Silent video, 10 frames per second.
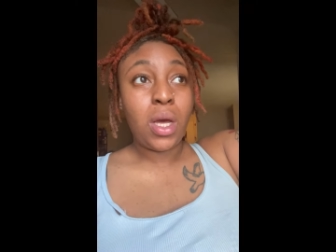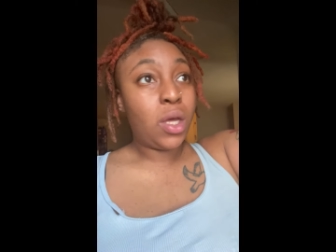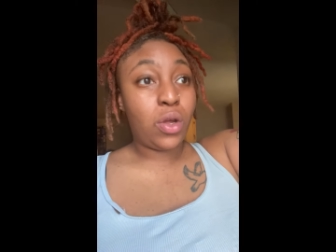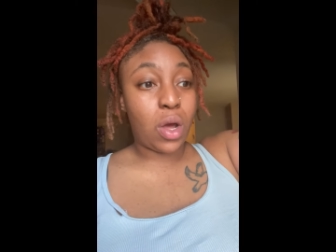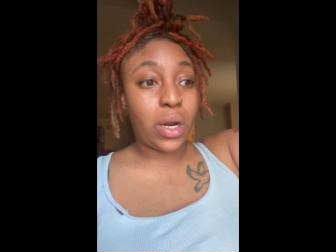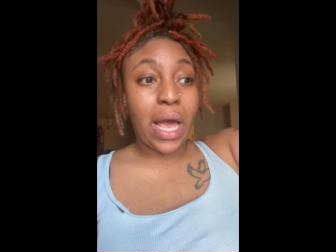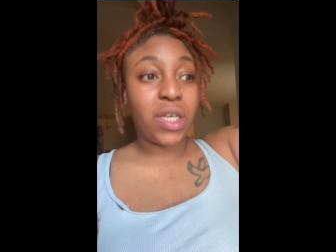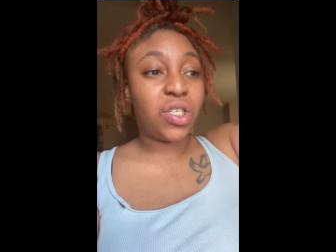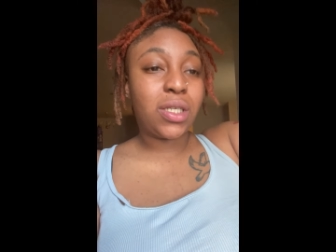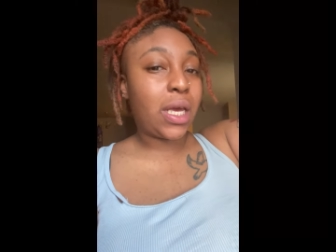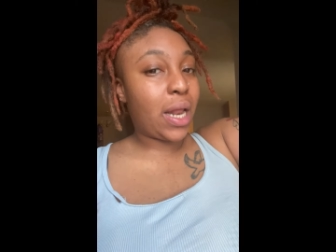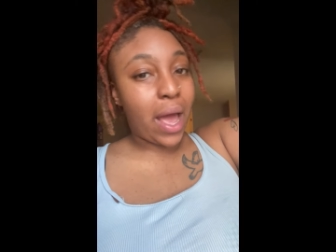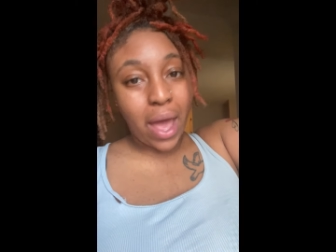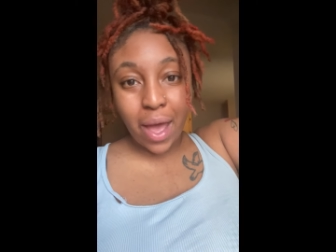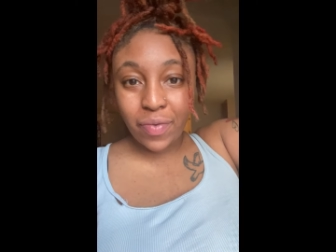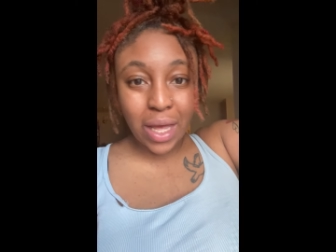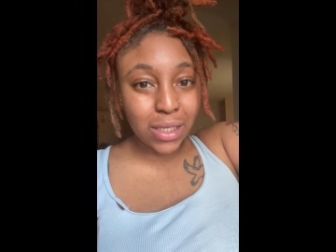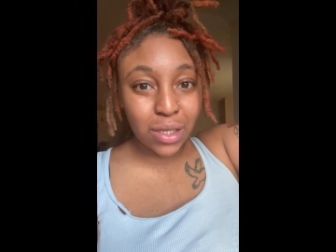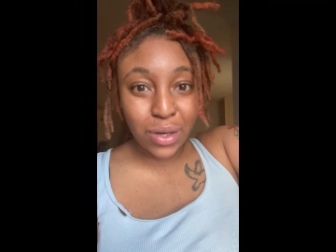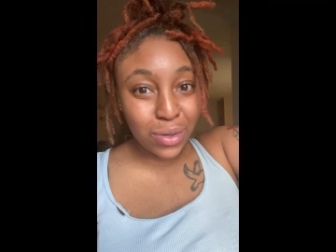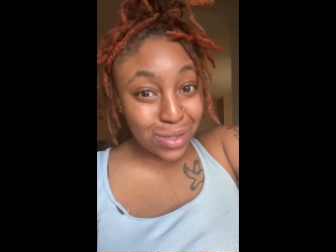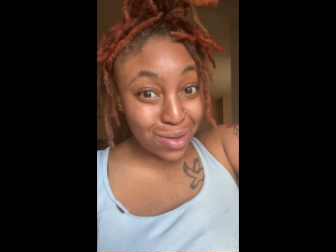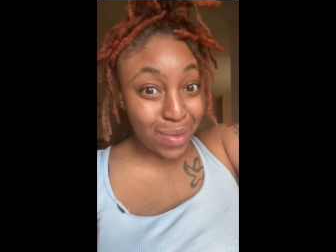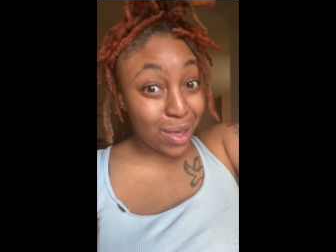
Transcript: you know, the extra skin I have, that's new to me.